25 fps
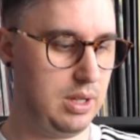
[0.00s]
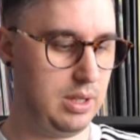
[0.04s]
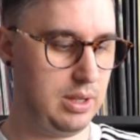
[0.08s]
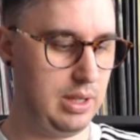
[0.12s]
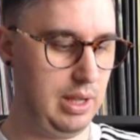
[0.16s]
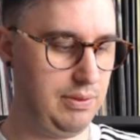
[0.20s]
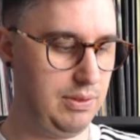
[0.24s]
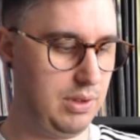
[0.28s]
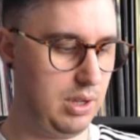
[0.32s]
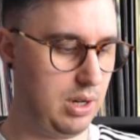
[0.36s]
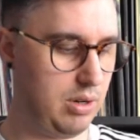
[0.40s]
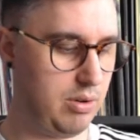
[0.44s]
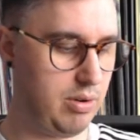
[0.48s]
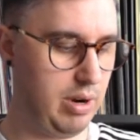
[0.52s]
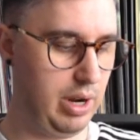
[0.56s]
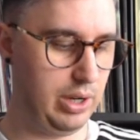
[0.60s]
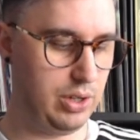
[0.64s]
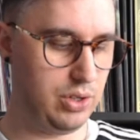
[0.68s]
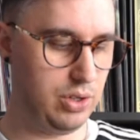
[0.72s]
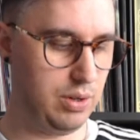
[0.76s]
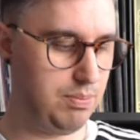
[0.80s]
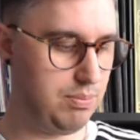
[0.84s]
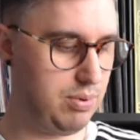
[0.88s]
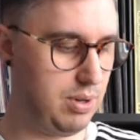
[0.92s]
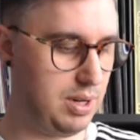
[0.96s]
They've done a great
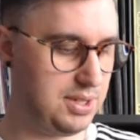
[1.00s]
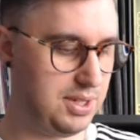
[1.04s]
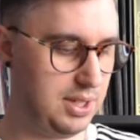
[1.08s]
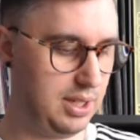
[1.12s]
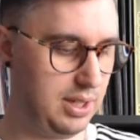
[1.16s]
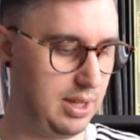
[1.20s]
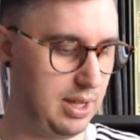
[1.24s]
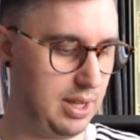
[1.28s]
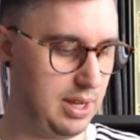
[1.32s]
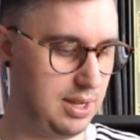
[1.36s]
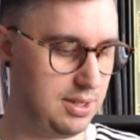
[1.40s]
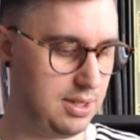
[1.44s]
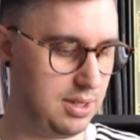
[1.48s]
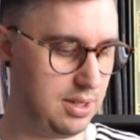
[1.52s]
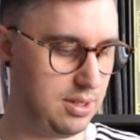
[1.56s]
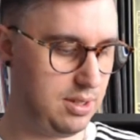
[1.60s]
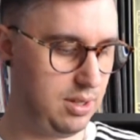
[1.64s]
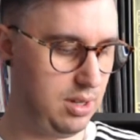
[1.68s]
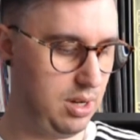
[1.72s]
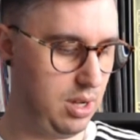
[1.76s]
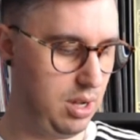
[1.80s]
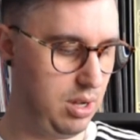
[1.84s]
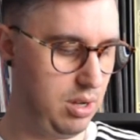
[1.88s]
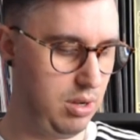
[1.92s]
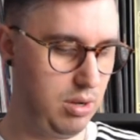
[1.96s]
job pressing this. There's
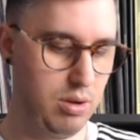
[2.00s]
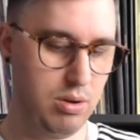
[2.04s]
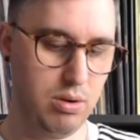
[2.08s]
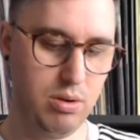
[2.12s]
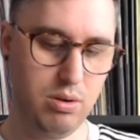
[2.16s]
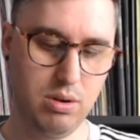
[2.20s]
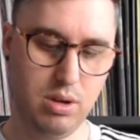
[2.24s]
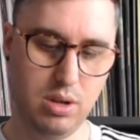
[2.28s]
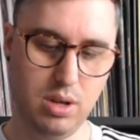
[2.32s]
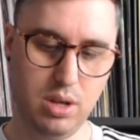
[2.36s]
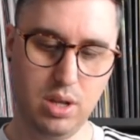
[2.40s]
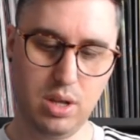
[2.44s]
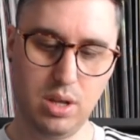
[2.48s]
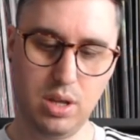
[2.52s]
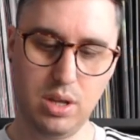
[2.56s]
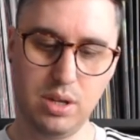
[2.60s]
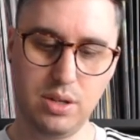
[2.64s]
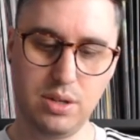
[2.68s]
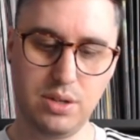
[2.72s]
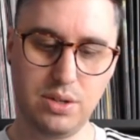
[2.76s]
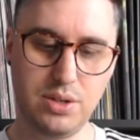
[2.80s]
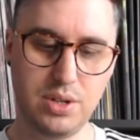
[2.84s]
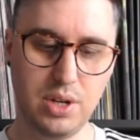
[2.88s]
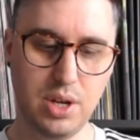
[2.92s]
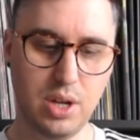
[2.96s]
no
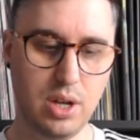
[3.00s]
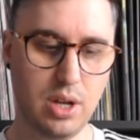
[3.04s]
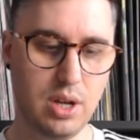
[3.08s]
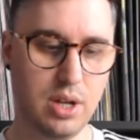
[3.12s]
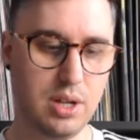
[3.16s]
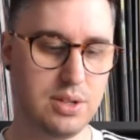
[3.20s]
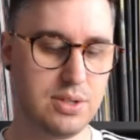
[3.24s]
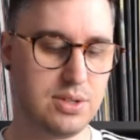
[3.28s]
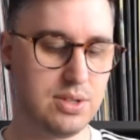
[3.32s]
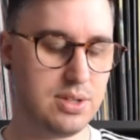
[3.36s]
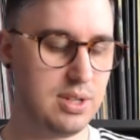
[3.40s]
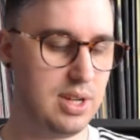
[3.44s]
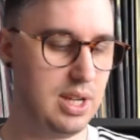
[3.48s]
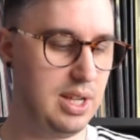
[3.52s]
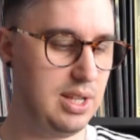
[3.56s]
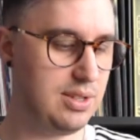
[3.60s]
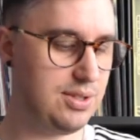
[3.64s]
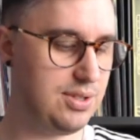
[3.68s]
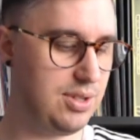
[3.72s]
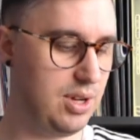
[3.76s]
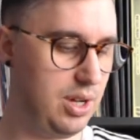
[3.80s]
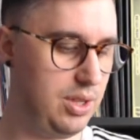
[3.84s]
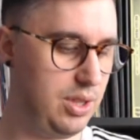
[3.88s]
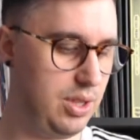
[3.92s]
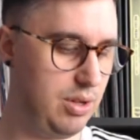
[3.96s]
dirt
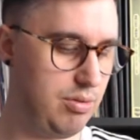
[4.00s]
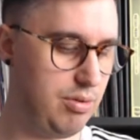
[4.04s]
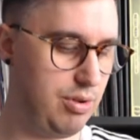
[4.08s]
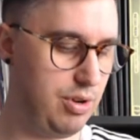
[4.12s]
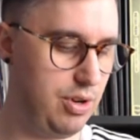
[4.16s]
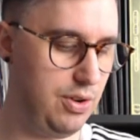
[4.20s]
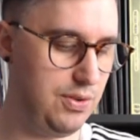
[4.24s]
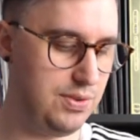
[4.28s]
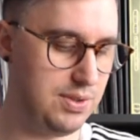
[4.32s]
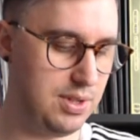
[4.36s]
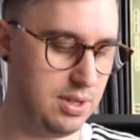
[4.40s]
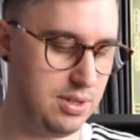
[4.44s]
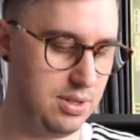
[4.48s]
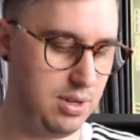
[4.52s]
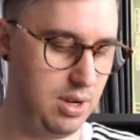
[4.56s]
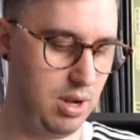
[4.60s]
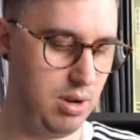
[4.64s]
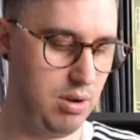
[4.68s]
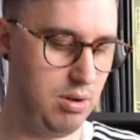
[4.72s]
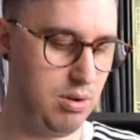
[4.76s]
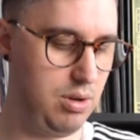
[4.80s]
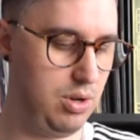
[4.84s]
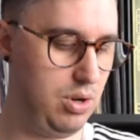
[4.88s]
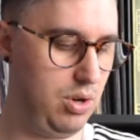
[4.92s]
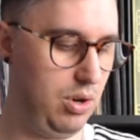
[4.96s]
inside the grooves. There's no
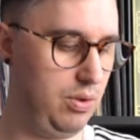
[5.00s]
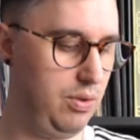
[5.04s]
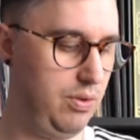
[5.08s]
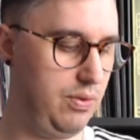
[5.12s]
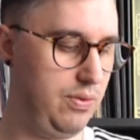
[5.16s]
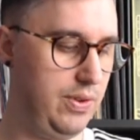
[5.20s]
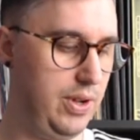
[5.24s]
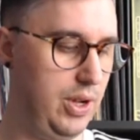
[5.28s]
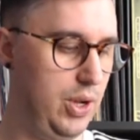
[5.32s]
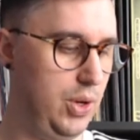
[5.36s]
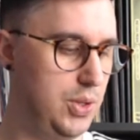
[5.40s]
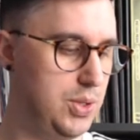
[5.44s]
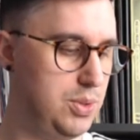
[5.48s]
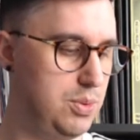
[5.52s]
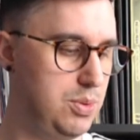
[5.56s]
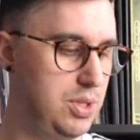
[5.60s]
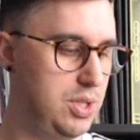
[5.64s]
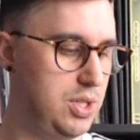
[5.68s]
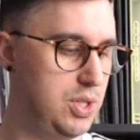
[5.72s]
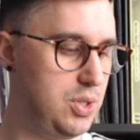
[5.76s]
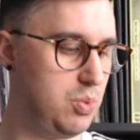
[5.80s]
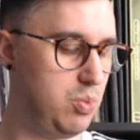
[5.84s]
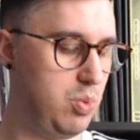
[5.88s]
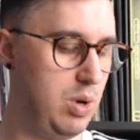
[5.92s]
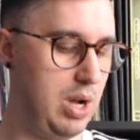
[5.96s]
non-fills, which
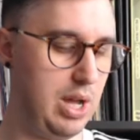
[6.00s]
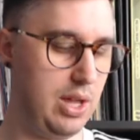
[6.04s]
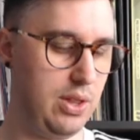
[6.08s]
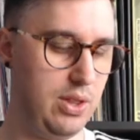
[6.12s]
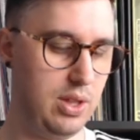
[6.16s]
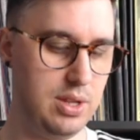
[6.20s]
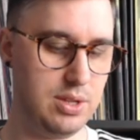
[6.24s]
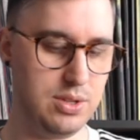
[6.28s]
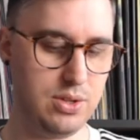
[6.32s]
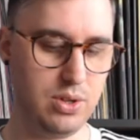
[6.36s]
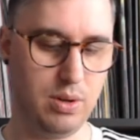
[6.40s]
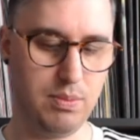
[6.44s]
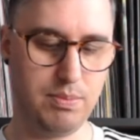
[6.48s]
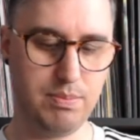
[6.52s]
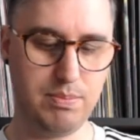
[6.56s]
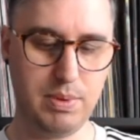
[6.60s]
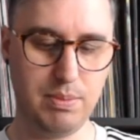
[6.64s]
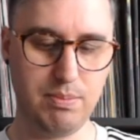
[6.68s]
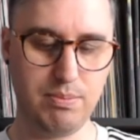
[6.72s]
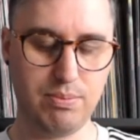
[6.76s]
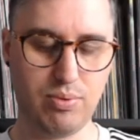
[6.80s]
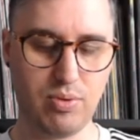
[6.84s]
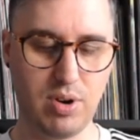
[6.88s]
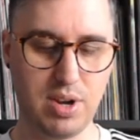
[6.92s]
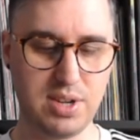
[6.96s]
is where it's not
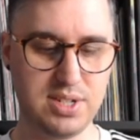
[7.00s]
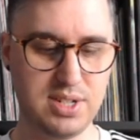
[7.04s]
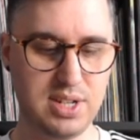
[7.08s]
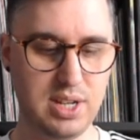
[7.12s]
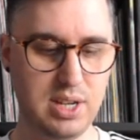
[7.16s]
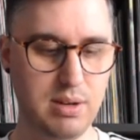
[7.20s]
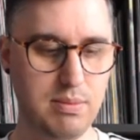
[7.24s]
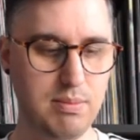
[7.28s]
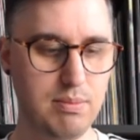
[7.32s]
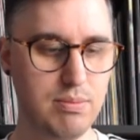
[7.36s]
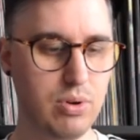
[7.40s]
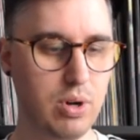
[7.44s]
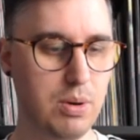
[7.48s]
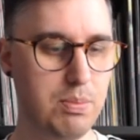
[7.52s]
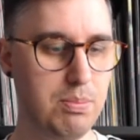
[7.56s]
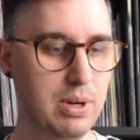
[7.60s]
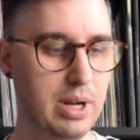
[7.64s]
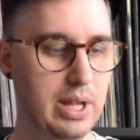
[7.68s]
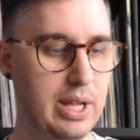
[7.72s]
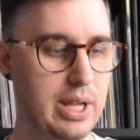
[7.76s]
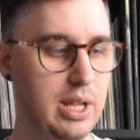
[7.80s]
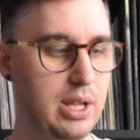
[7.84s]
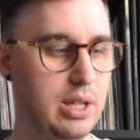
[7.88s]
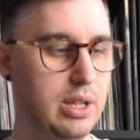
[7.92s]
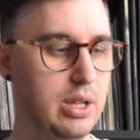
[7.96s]
been pressed in
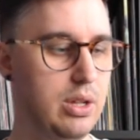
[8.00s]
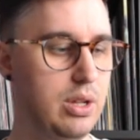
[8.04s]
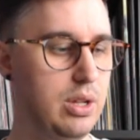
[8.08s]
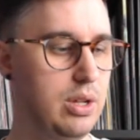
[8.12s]
properly.